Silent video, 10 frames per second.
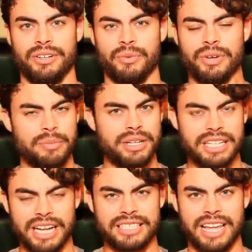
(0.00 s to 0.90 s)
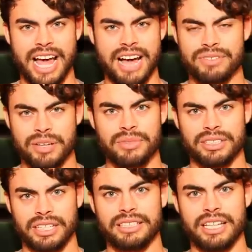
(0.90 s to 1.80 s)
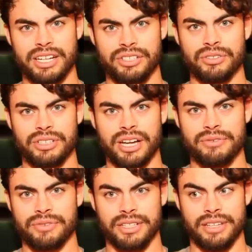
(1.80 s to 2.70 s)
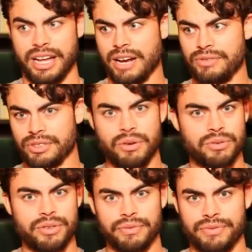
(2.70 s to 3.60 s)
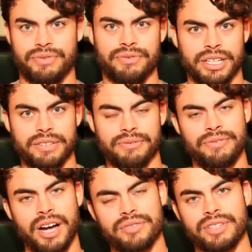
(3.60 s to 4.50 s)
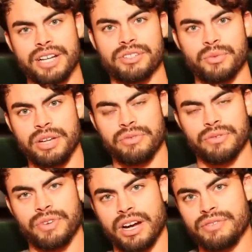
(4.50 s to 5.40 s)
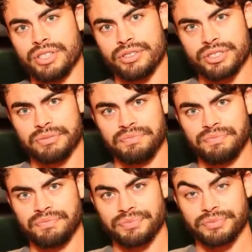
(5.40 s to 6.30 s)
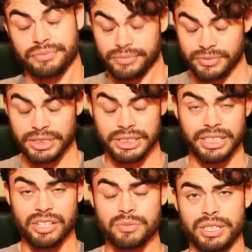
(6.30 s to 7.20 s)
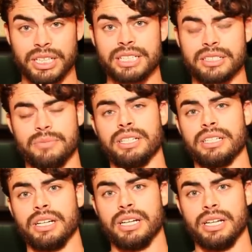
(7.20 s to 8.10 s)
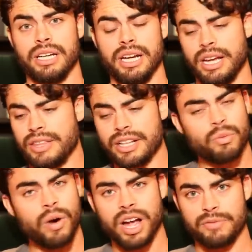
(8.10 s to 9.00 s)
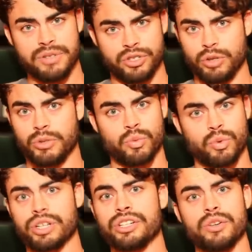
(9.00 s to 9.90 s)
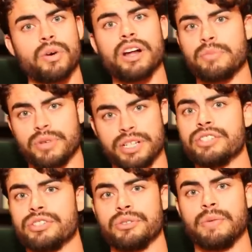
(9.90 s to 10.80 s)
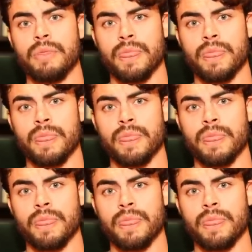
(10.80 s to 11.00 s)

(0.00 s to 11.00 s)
Wouldn't it be nice to have something like that in your life and not have to go through the freaking five nights a week for five years? Sounds pretty nice to me. And that's why I've put so much work into what I've put into.